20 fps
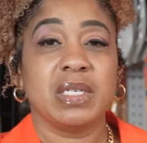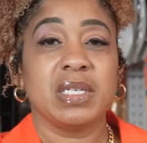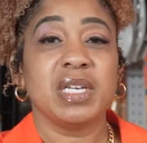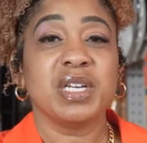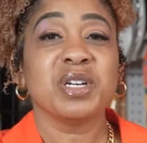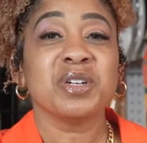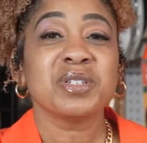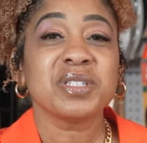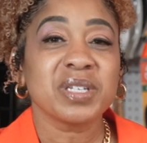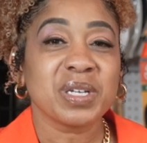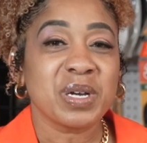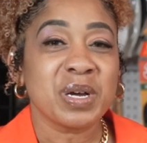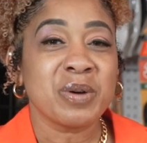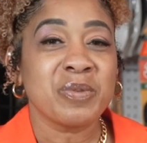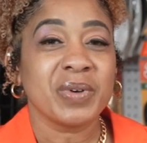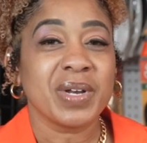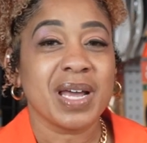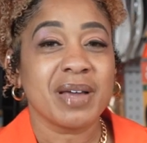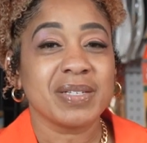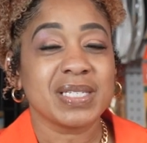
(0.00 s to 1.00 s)
Years ago
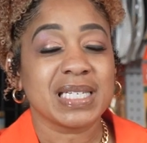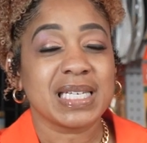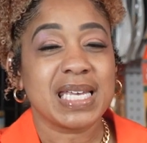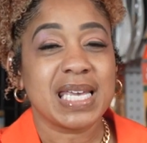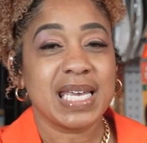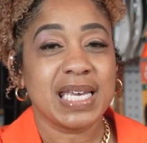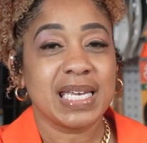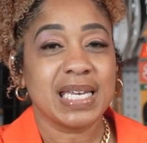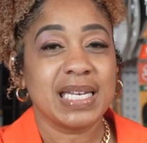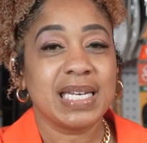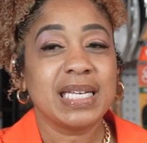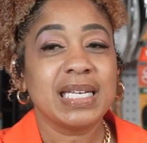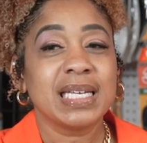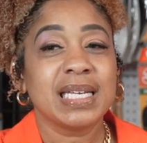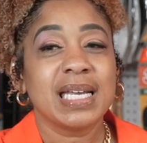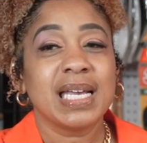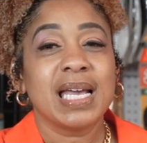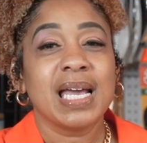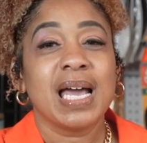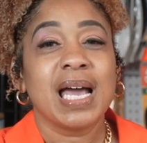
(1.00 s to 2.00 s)
when I was a kid,
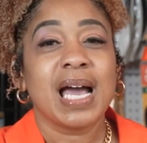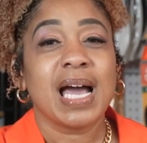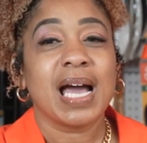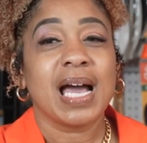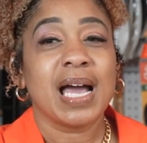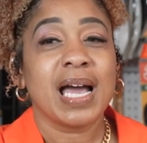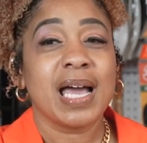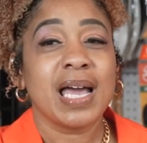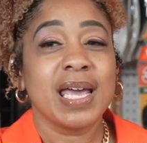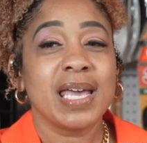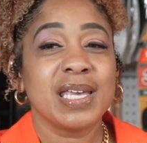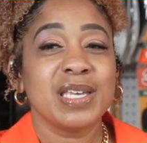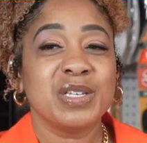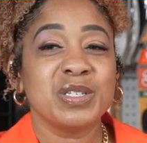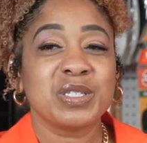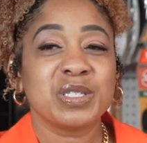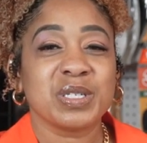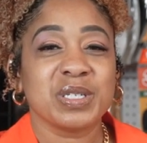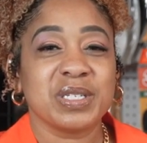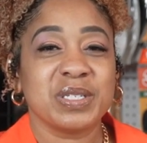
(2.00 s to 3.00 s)
I
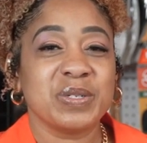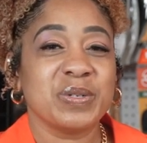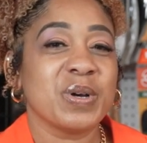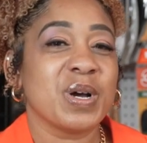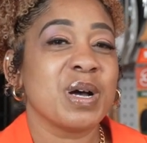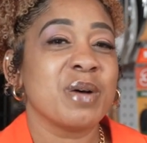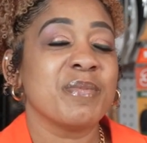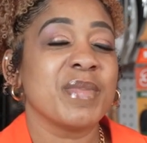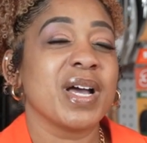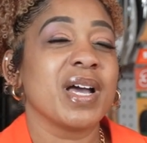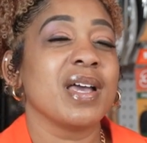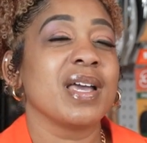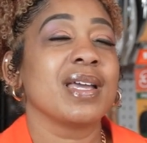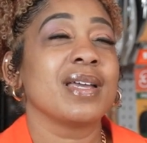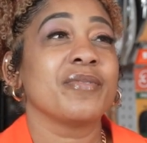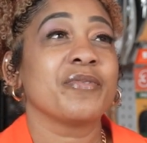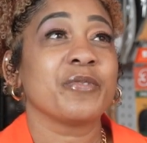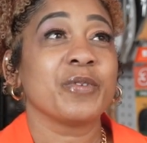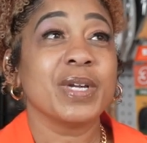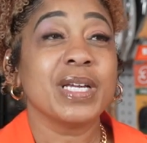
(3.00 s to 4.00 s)
used to do all
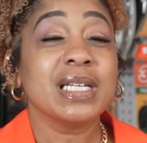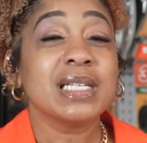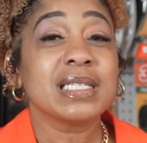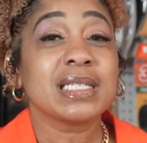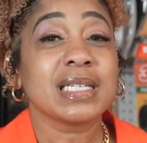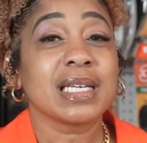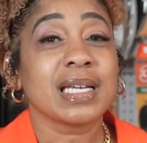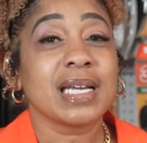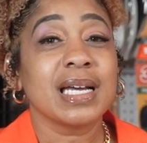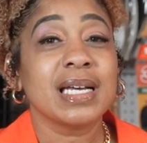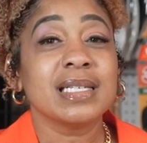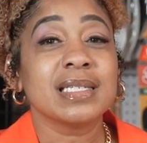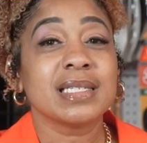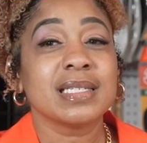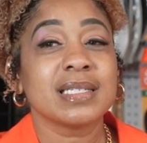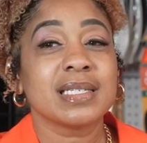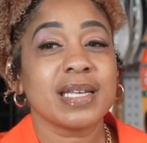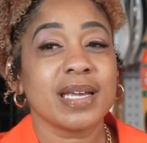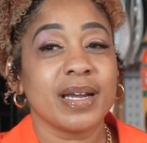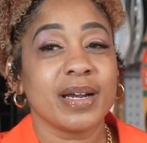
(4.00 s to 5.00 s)
my friends' and
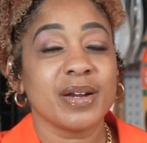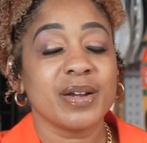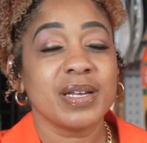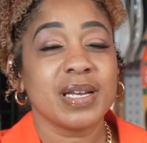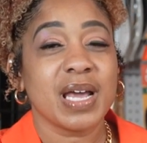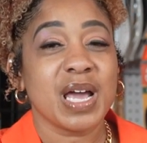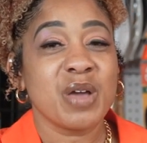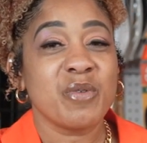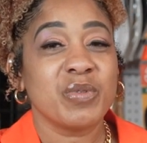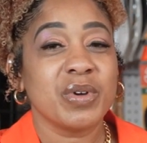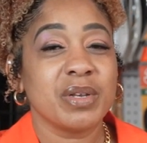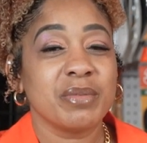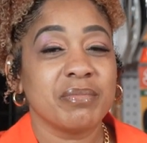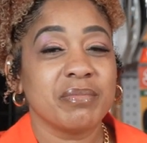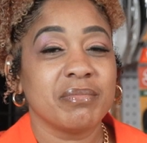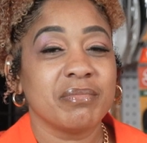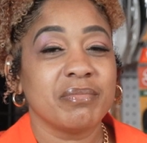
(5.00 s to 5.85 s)
cousins' hair, and I would